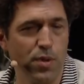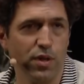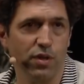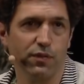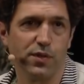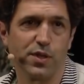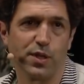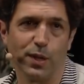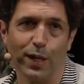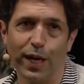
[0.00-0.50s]
of
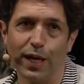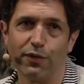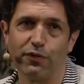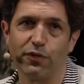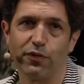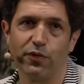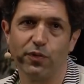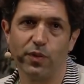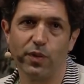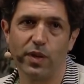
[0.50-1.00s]
his
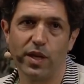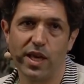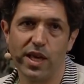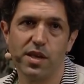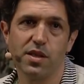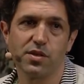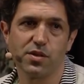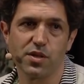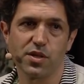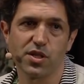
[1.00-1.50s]
life,
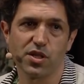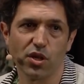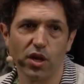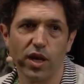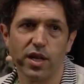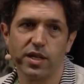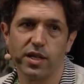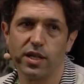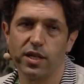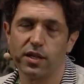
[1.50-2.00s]
he's
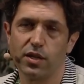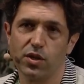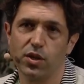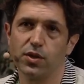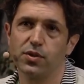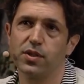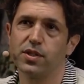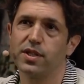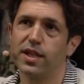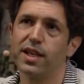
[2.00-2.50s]
deciding not
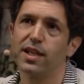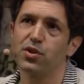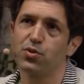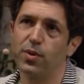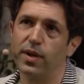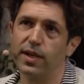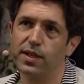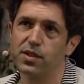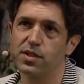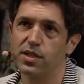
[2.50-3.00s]
to take
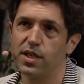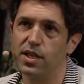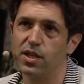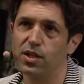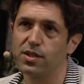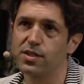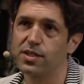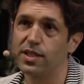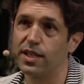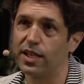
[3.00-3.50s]
drugs and
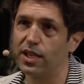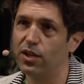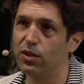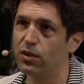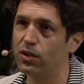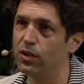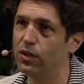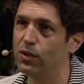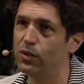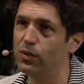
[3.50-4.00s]
not to take
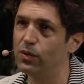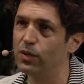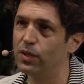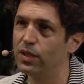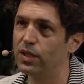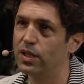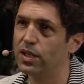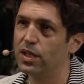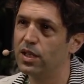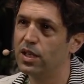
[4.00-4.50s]
alcohol.
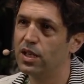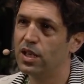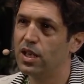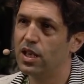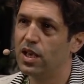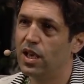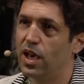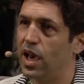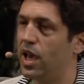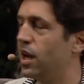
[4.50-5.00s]

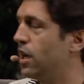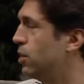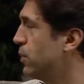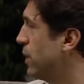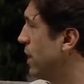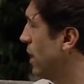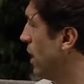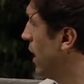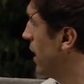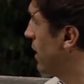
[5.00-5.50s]
And I would
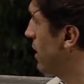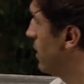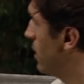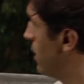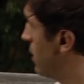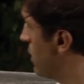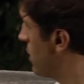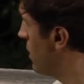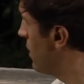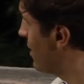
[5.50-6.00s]
liken
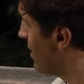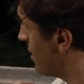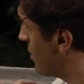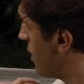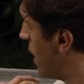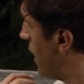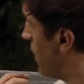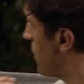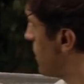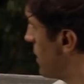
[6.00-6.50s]
it to
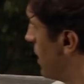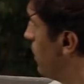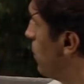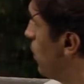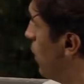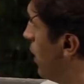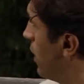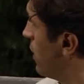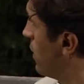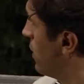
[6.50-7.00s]
that
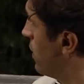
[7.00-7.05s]
somewhat.